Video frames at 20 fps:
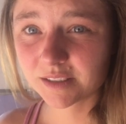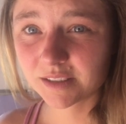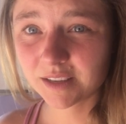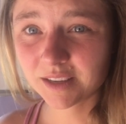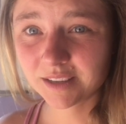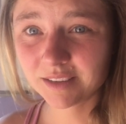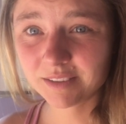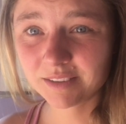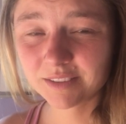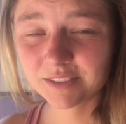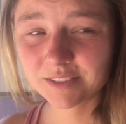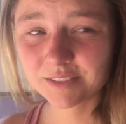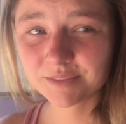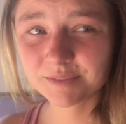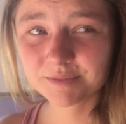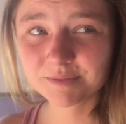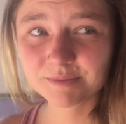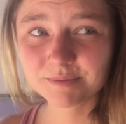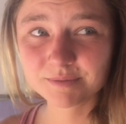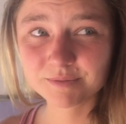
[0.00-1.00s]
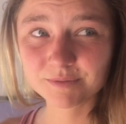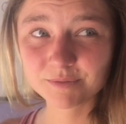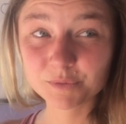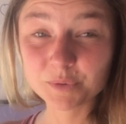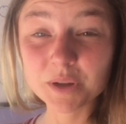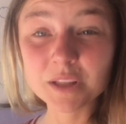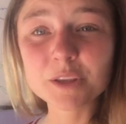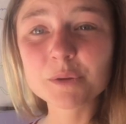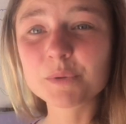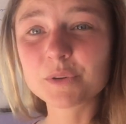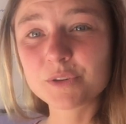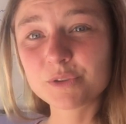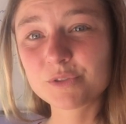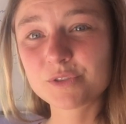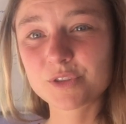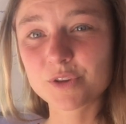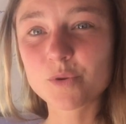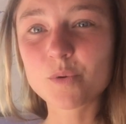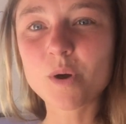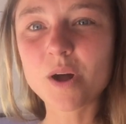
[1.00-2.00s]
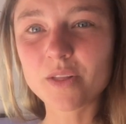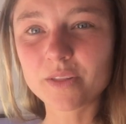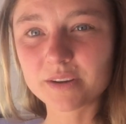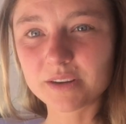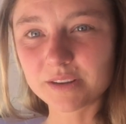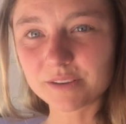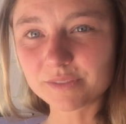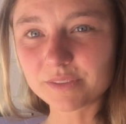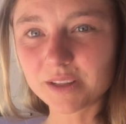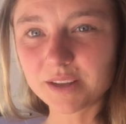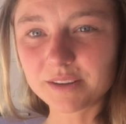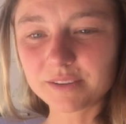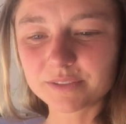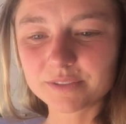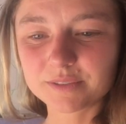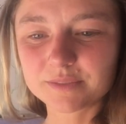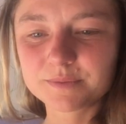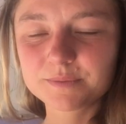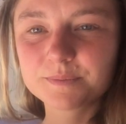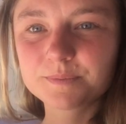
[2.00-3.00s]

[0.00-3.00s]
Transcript: and really reduce the quality of life.